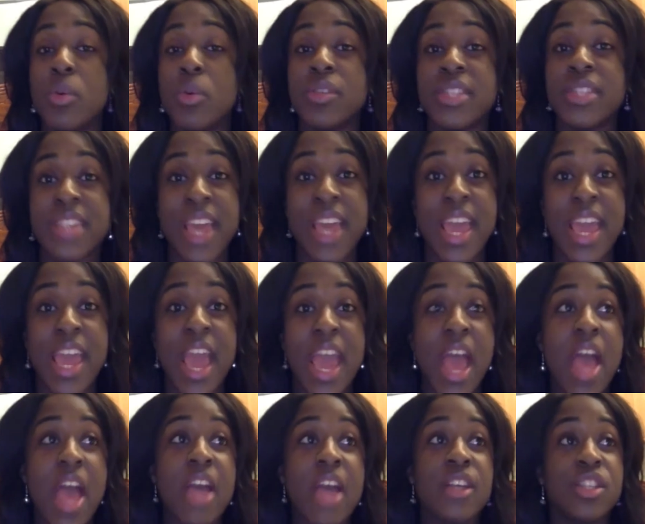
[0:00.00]
we'll see.
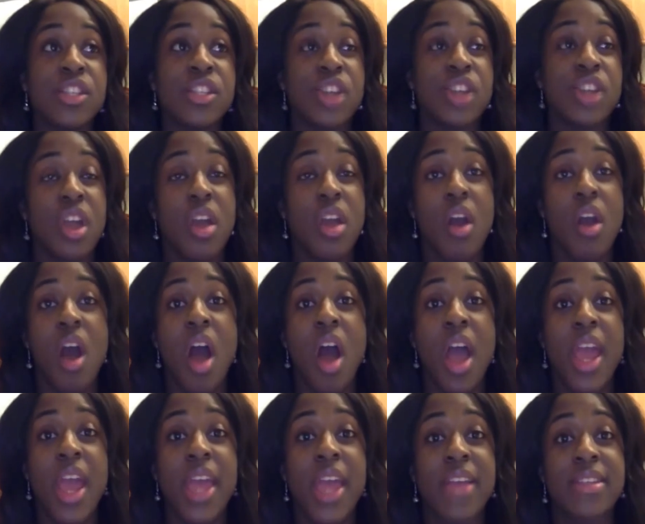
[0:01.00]
So
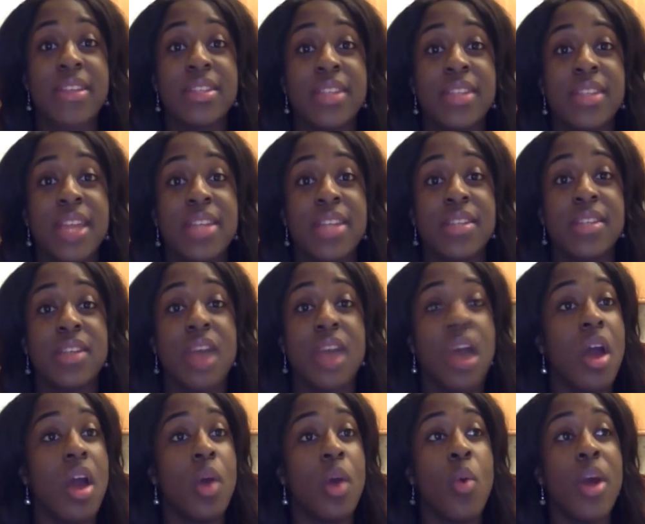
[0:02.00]
I sent
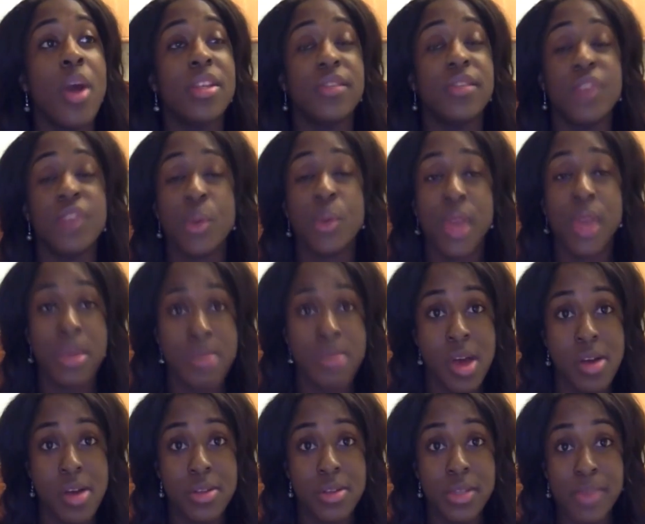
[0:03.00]
her quite a few
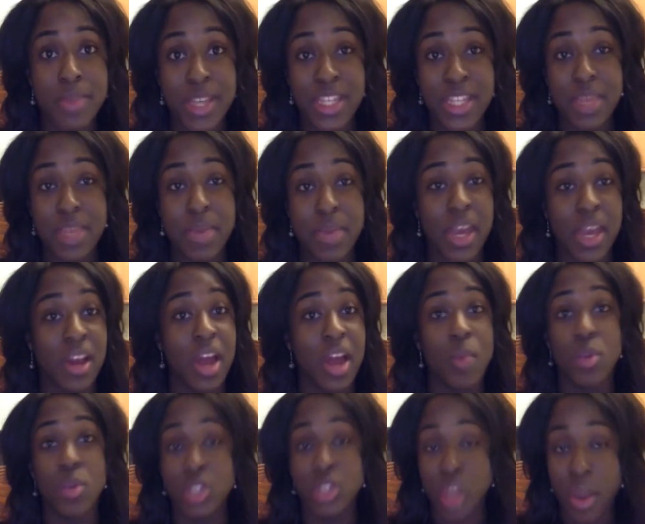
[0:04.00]
emails, basically being like,
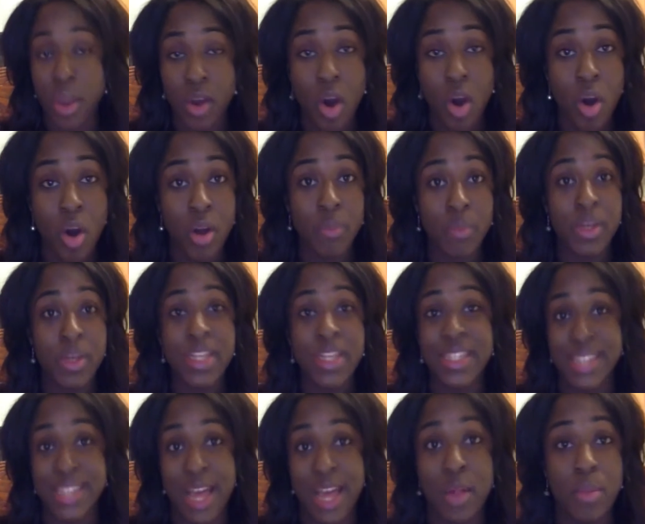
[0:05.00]
what's going on? Please
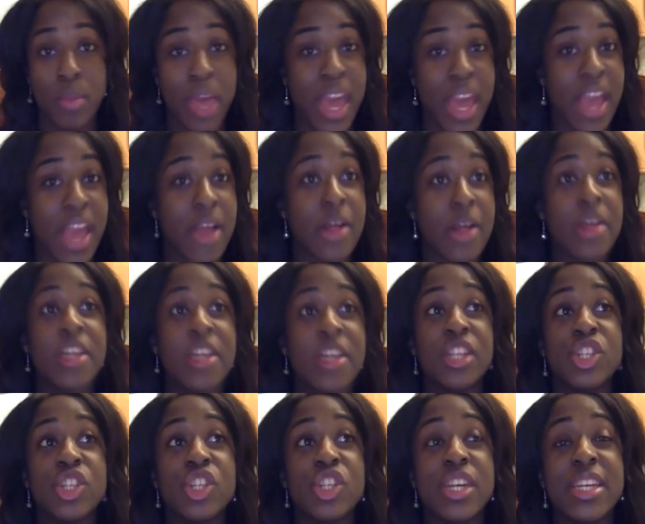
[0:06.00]
tell me.
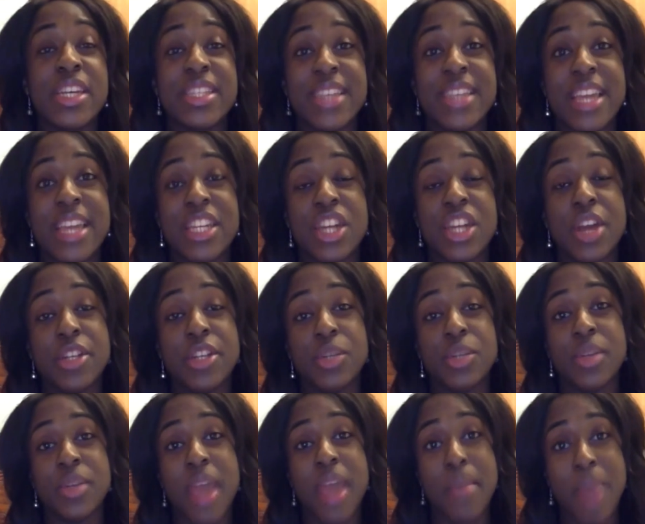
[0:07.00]
She said, you know, she
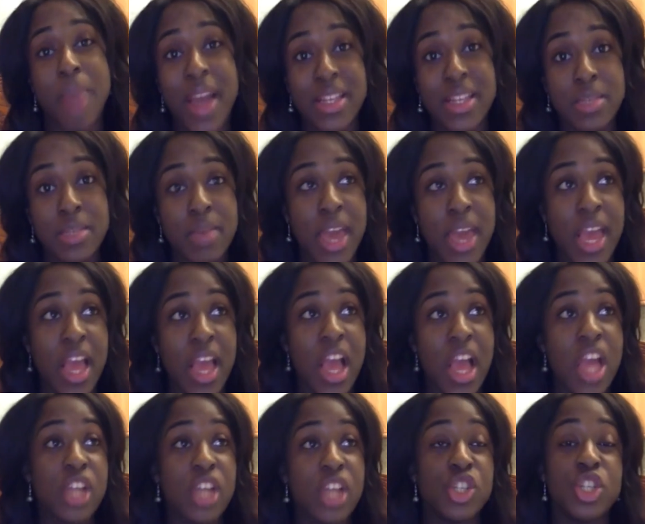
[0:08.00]
would get back to me.
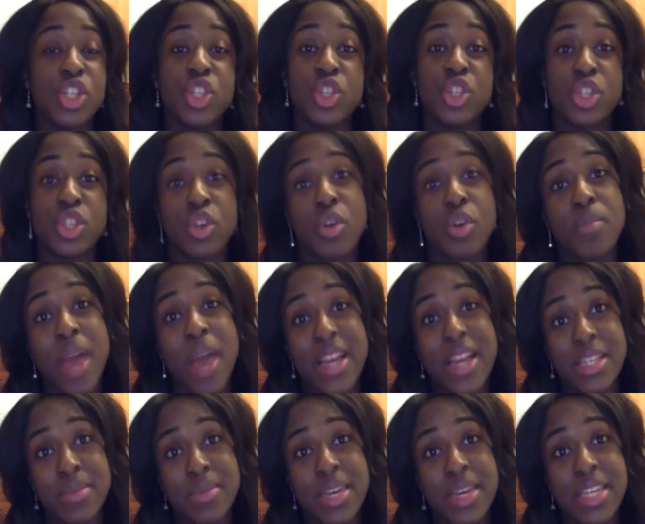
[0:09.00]
She just got
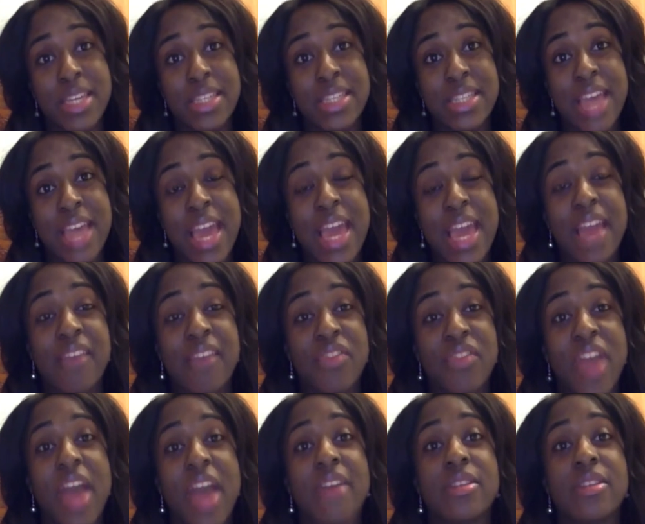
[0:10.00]
back to me saying
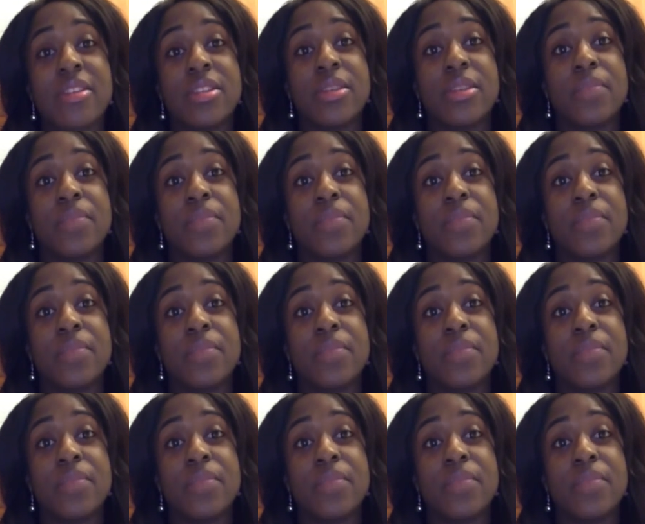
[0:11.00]
that